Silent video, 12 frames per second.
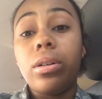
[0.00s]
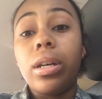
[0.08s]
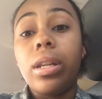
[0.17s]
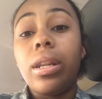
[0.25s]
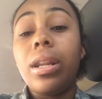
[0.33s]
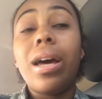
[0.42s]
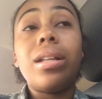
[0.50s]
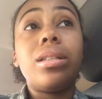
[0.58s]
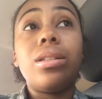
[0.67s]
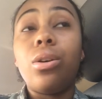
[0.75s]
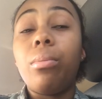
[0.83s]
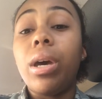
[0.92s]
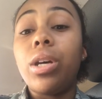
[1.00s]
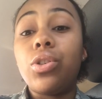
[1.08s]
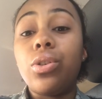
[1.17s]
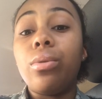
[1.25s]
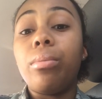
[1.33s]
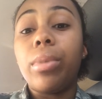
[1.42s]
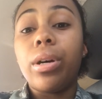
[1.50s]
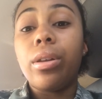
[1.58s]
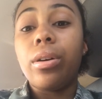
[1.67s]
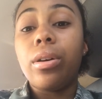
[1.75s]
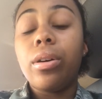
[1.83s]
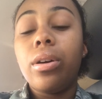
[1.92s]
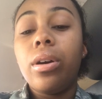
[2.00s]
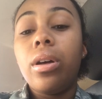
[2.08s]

and that still makes you a mother.